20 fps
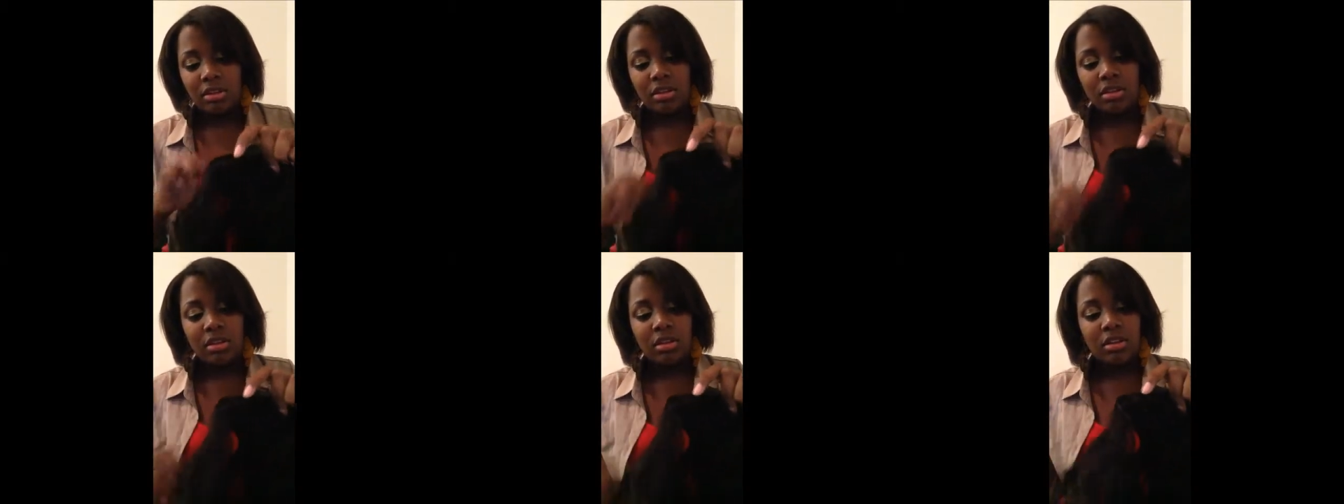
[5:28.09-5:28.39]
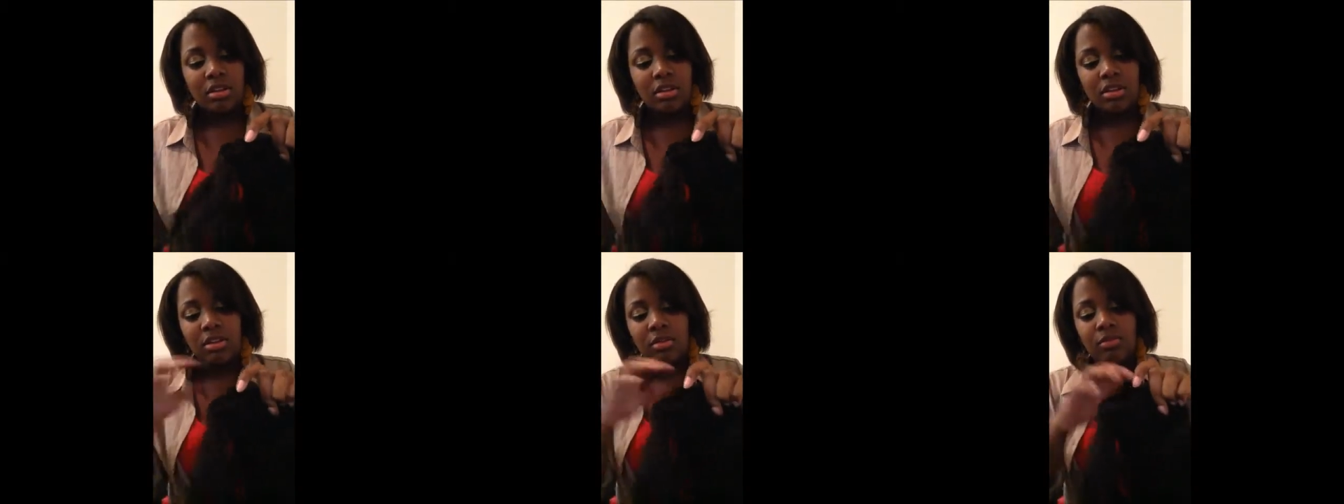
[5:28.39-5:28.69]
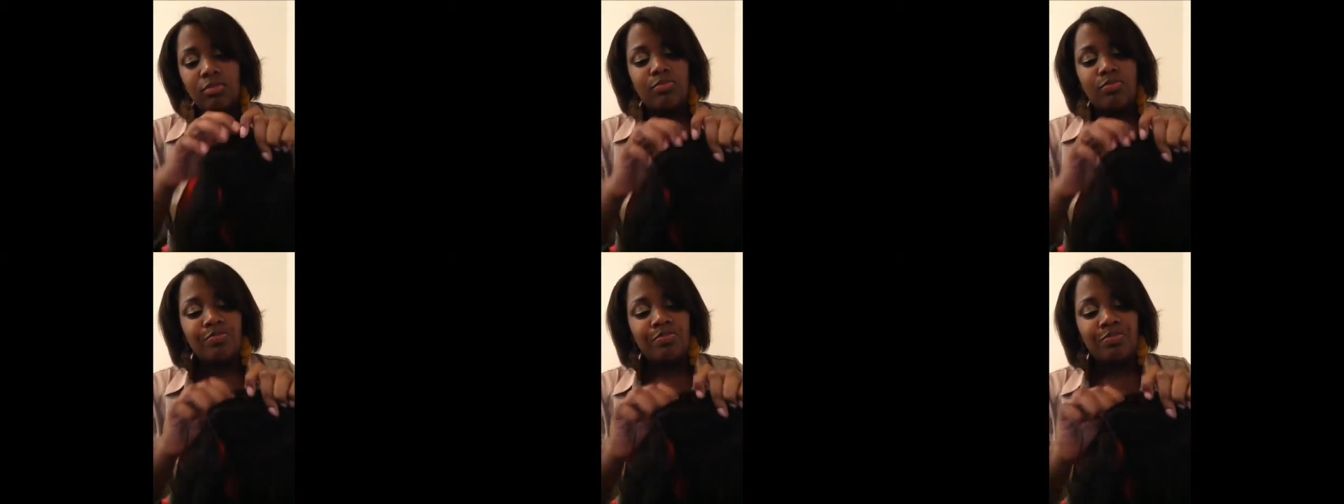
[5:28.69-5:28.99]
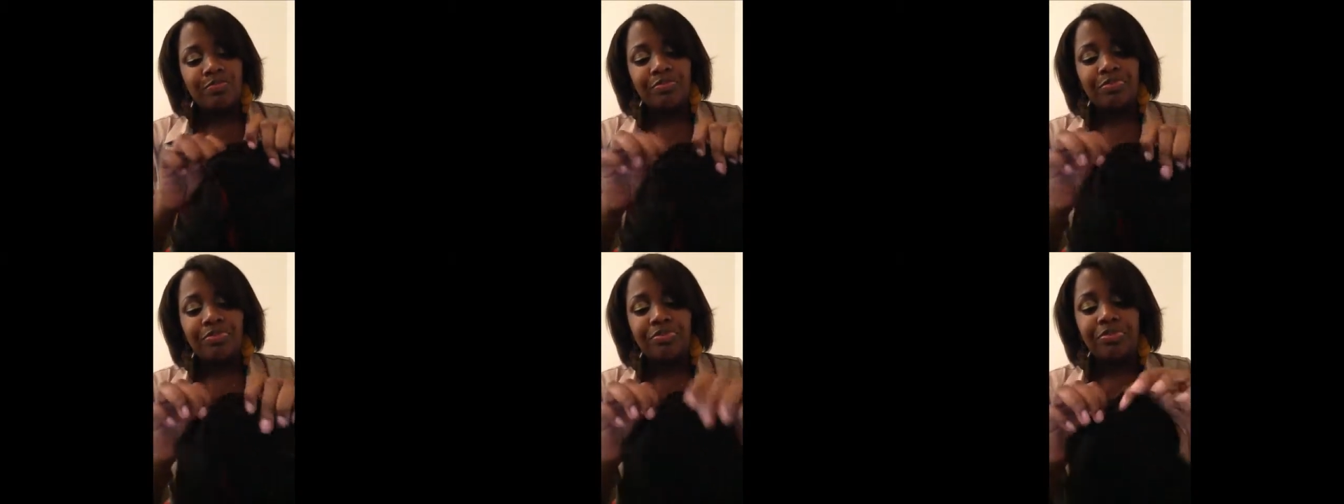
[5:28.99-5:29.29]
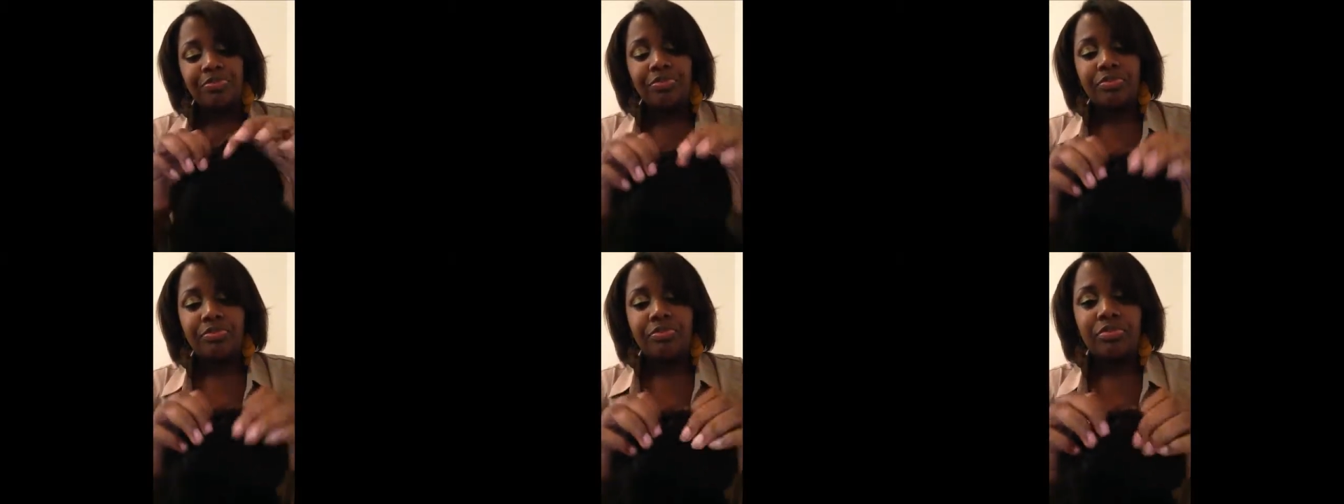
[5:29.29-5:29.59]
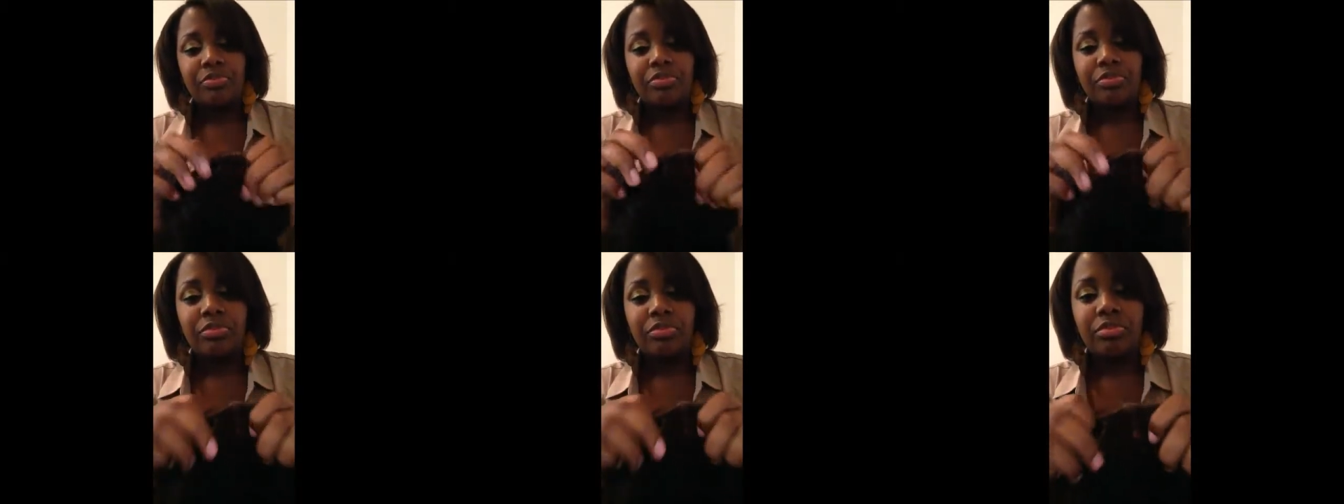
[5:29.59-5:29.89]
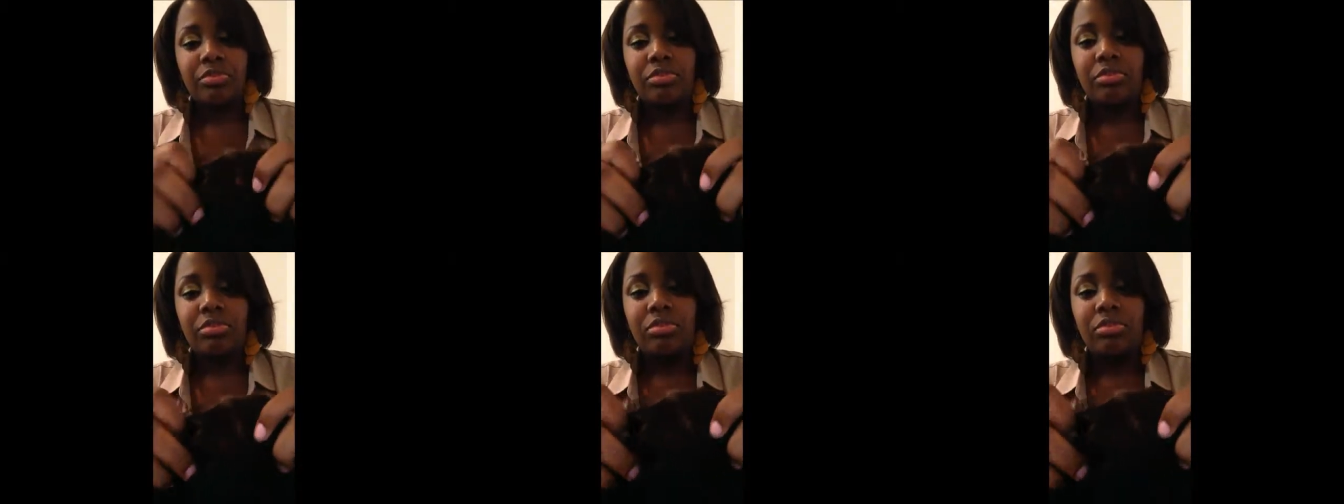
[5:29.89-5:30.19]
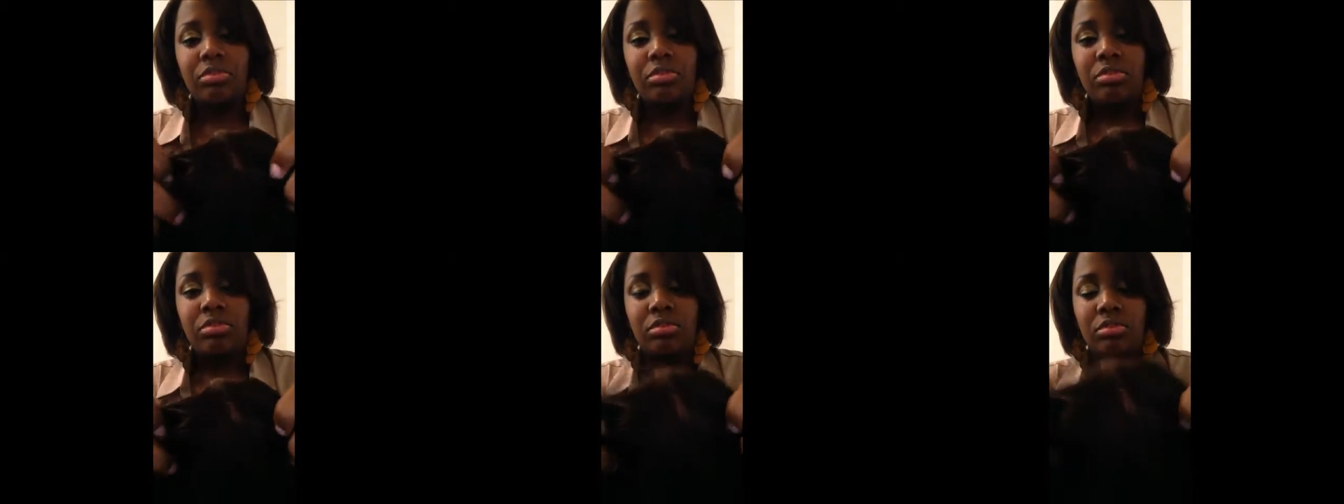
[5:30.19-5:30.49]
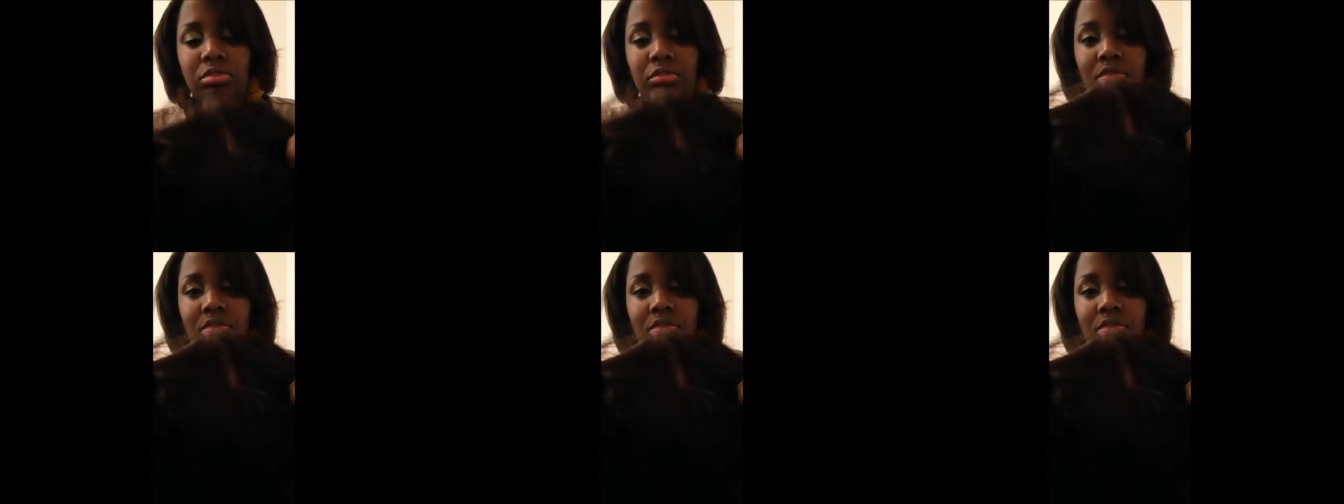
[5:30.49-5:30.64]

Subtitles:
(no one is talking)